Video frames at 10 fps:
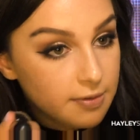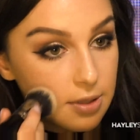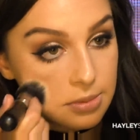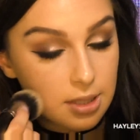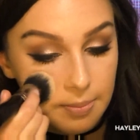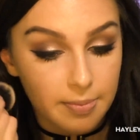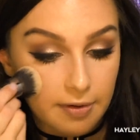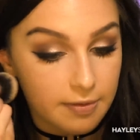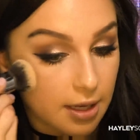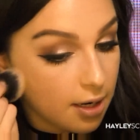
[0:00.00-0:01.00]
So I'm just gonna
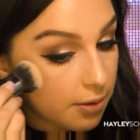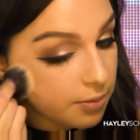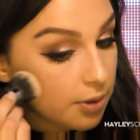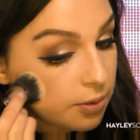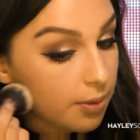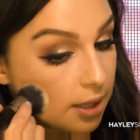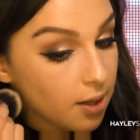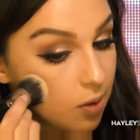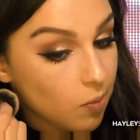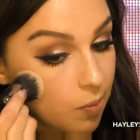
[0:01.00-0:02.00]
buff that out real quick.